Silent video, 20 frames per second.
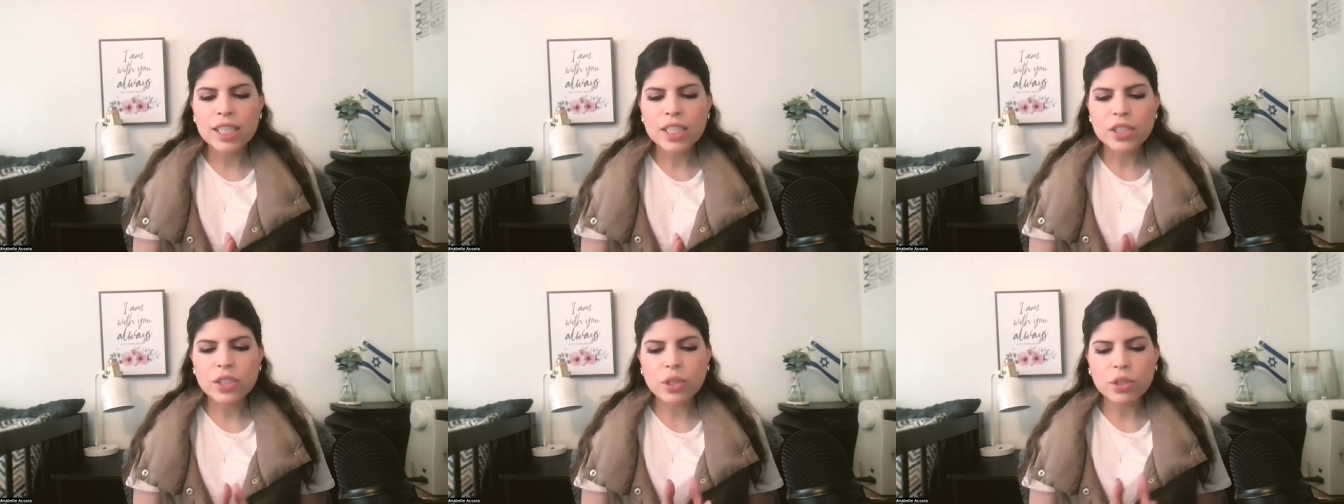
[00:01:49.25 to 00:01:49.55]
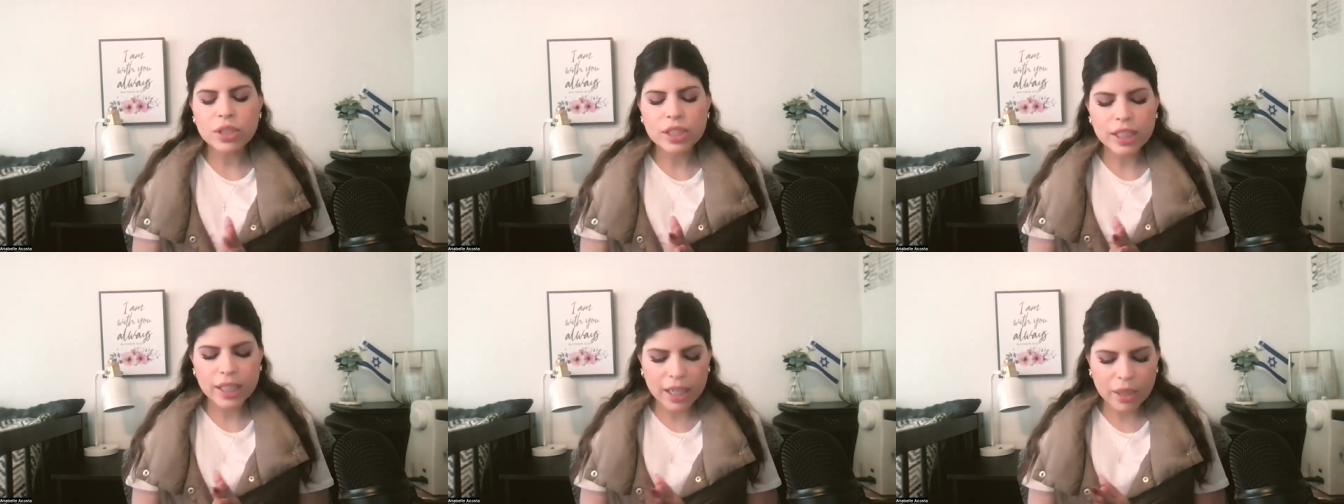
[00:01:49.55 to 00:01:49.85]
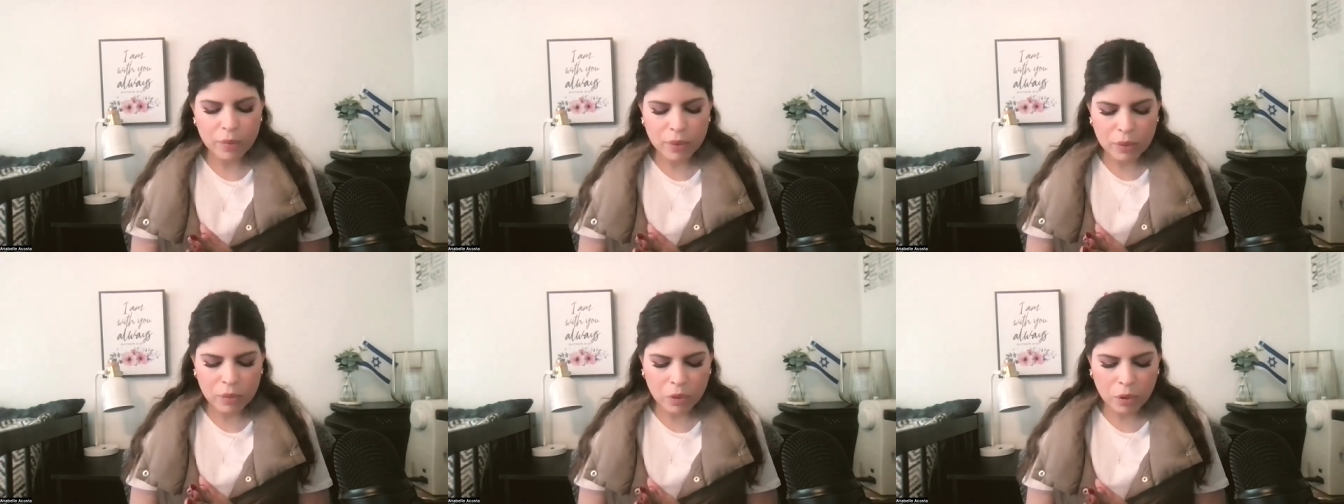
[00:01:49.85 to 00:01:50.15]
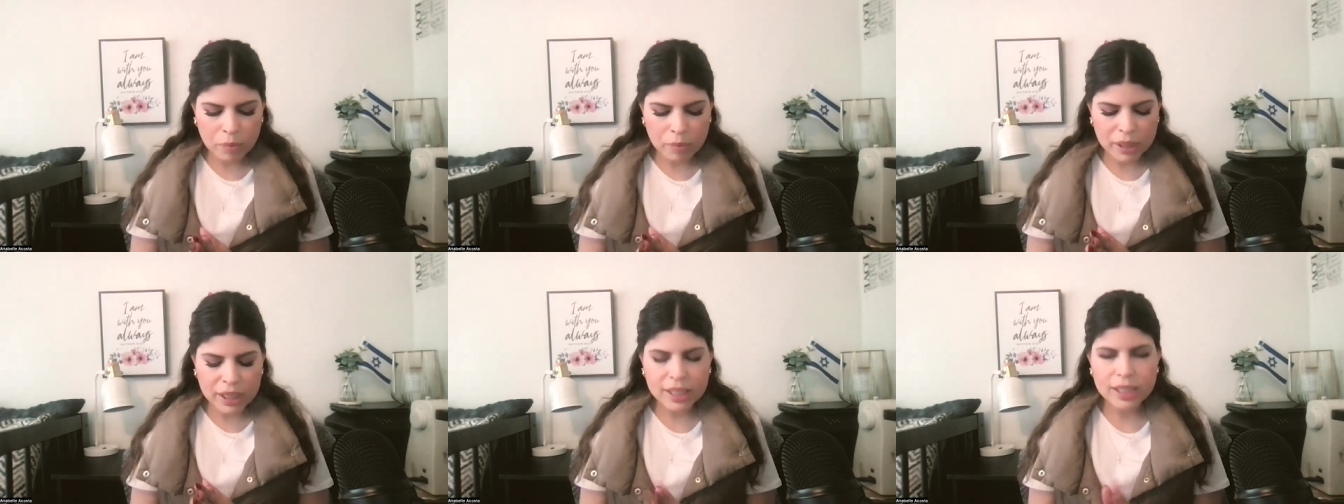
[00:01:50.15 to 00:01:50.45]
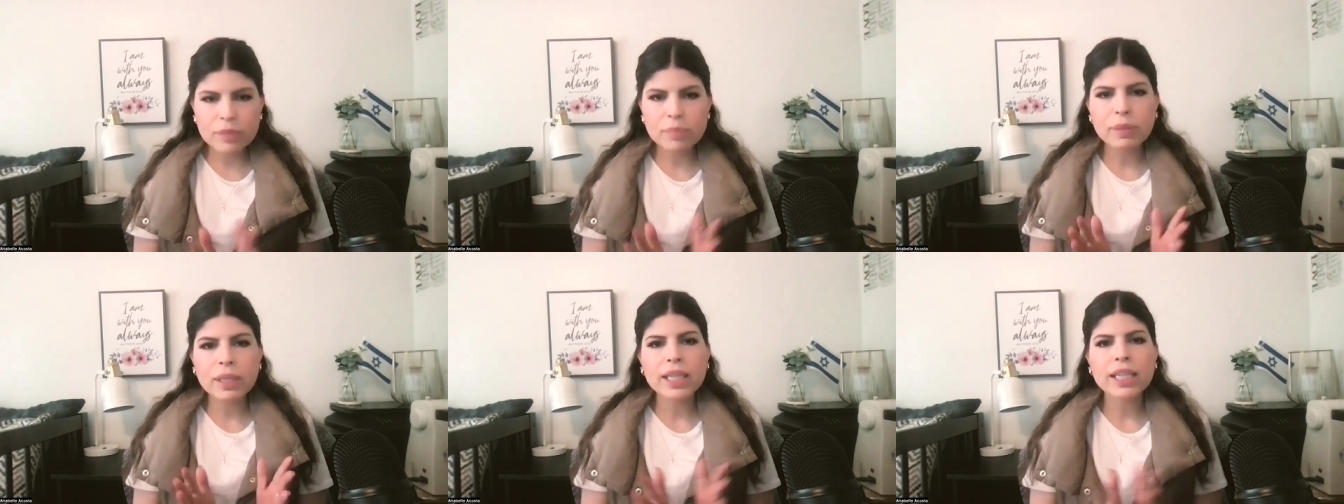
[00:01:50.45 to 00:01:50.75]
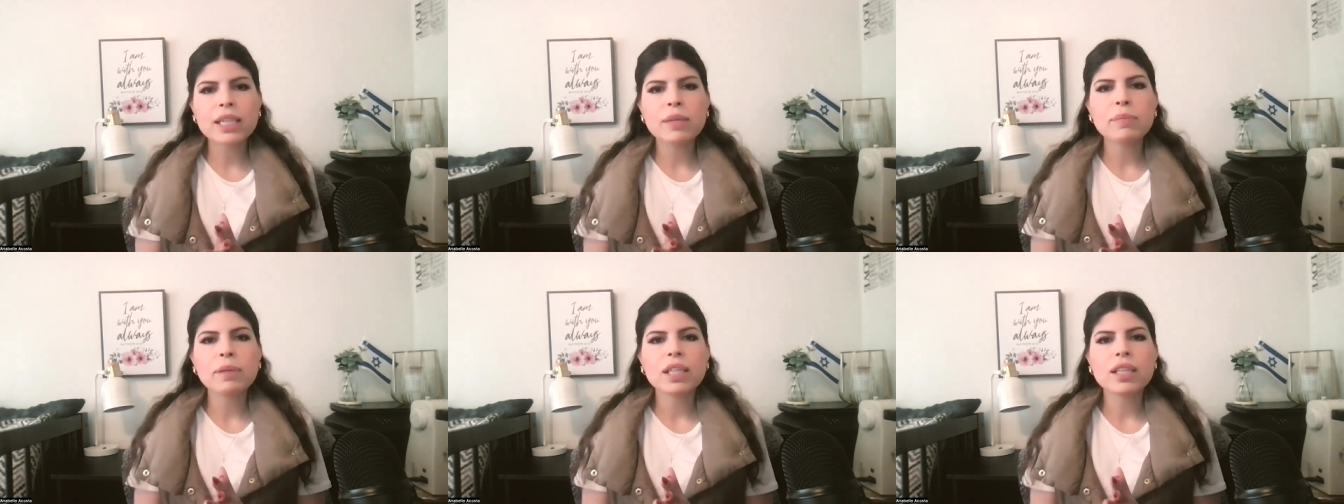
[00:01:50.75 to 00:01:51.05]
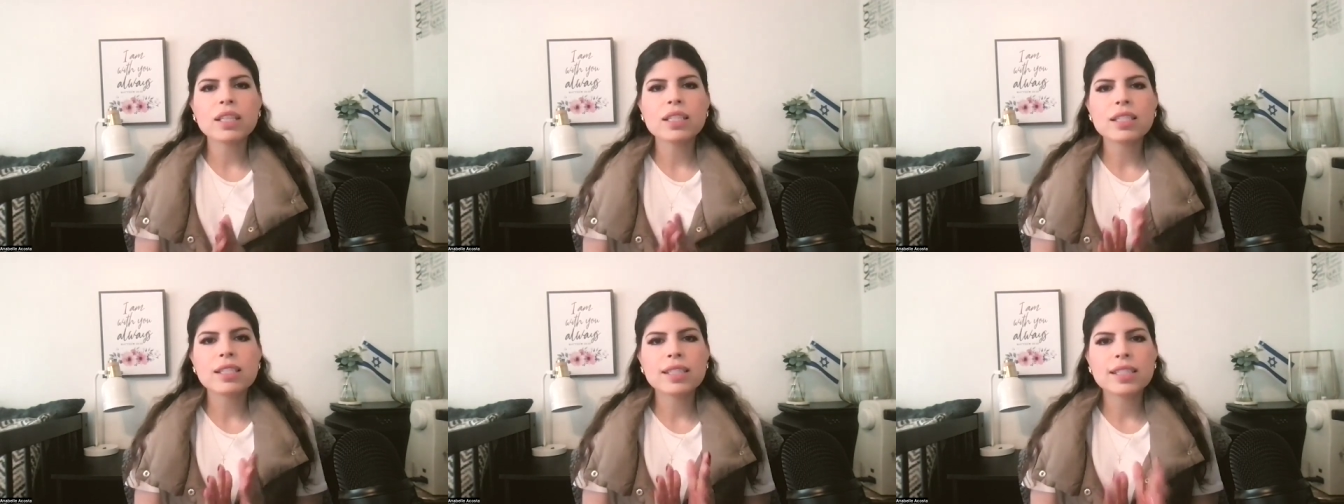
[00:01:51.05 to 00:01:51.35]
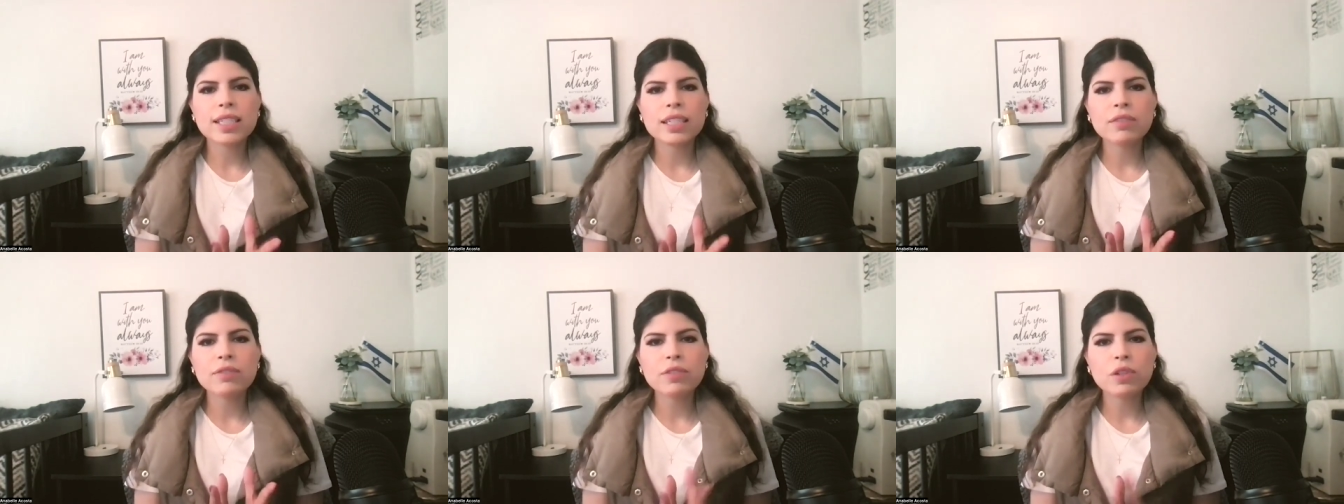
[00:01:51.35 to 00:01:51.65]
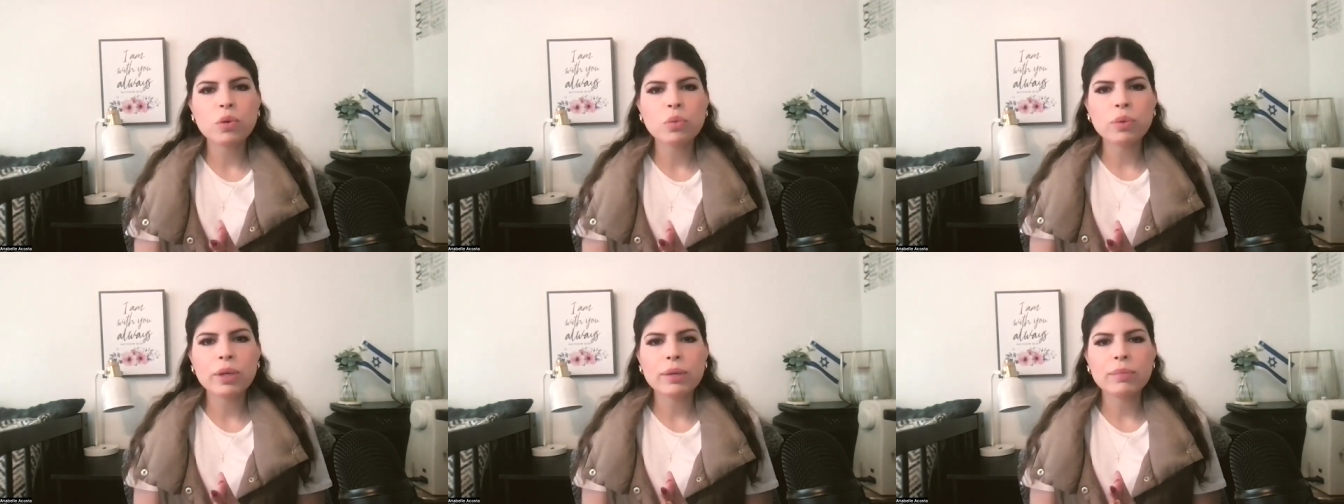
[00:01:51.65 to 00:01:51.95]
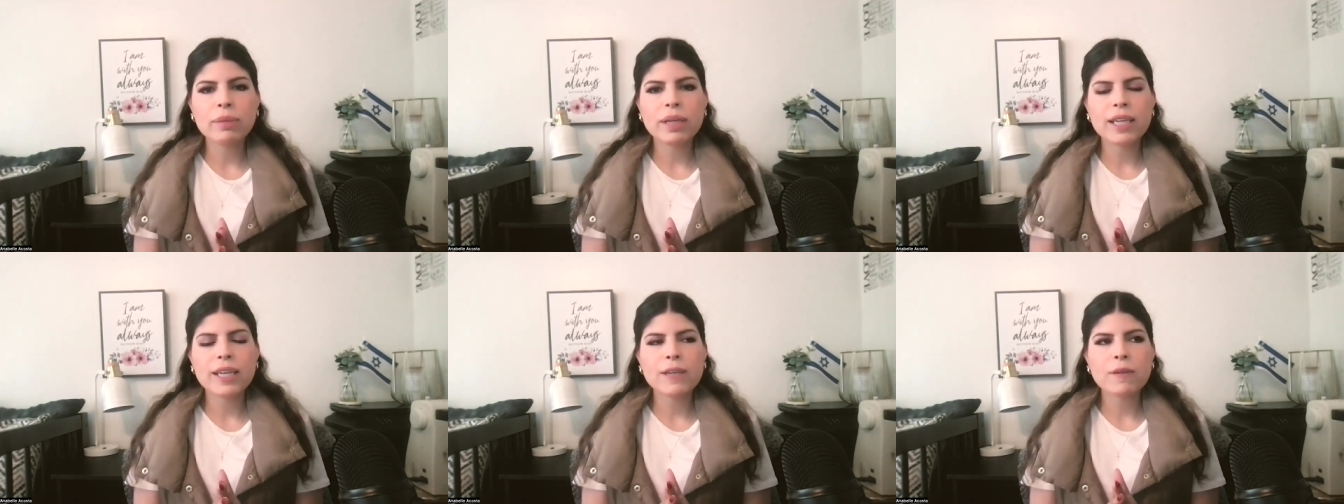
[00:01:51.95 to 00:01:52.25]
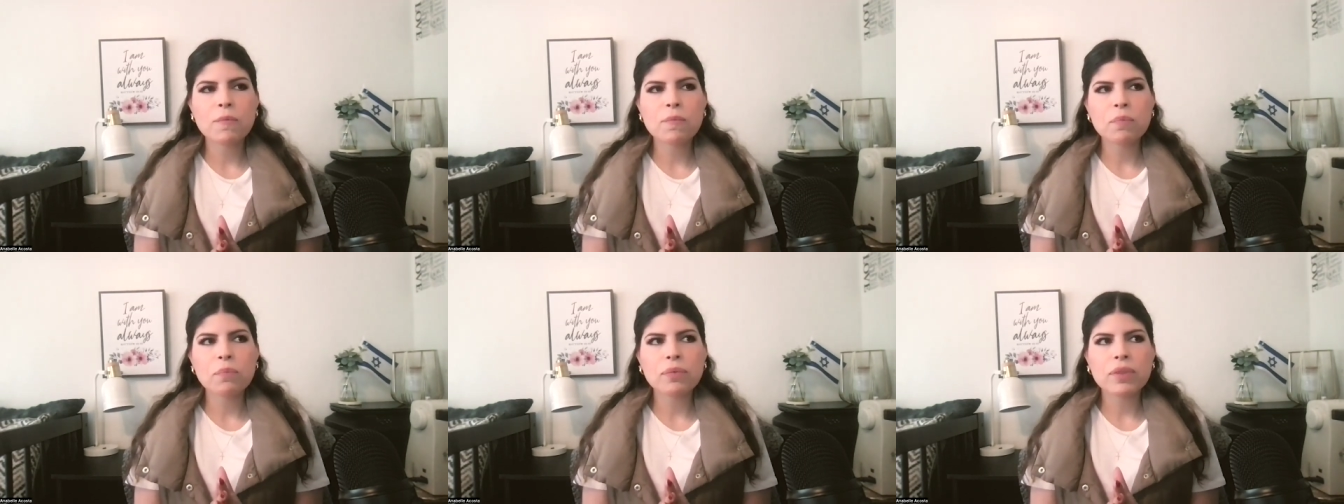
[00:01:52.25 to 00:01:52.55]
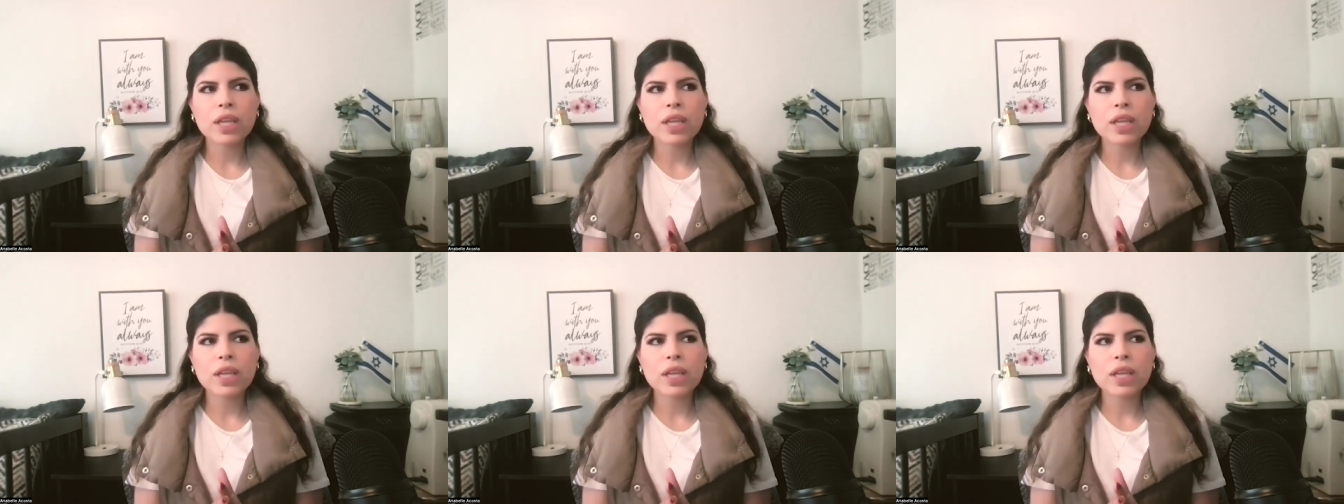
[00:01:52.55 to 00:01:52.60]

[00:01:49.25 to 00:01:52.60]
So today we will be speaking about the sinful woman.